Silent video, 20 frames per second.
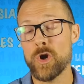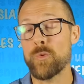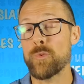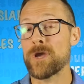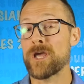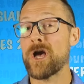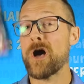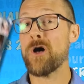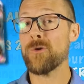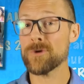
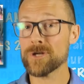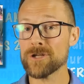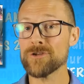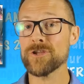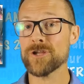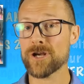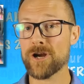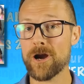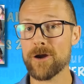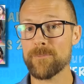we all want to
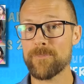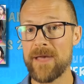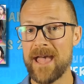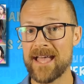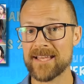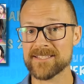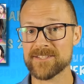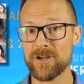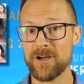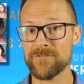look our
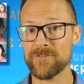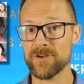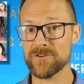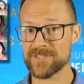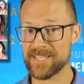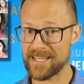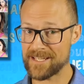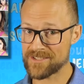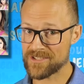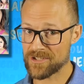best on those
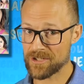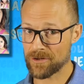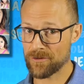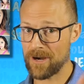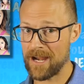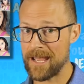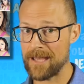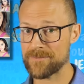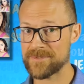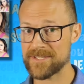Instagram